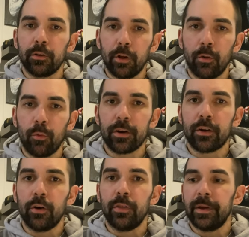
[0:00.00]
lot of work
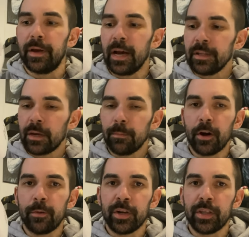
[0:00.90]
on the hand
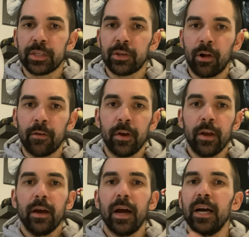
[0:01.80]
compartment of this glove.
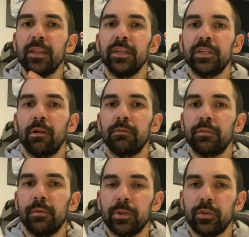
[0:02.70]
I had these gloves
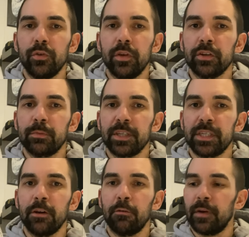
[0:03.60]
for about 2 years
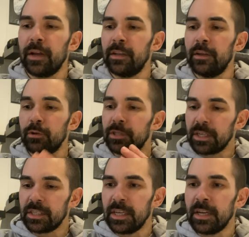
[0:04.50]
myself, and they were
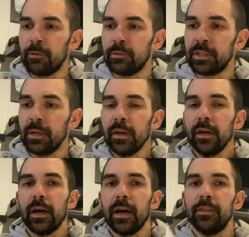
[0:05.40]
16 ounce,
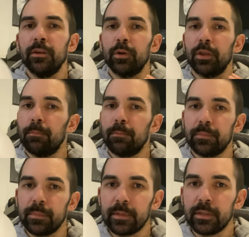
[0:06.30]
and they were the
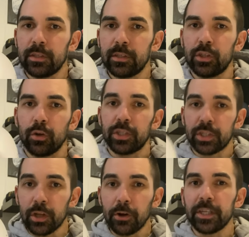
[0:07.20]
sort of
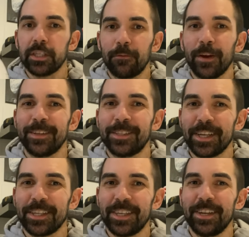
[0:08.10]
snuggest fitting
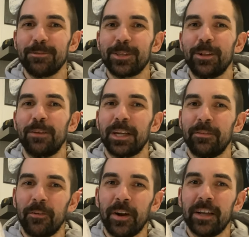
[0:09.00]
16 ounce gloves that I've
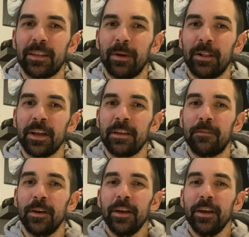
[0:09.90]
ever had in my life.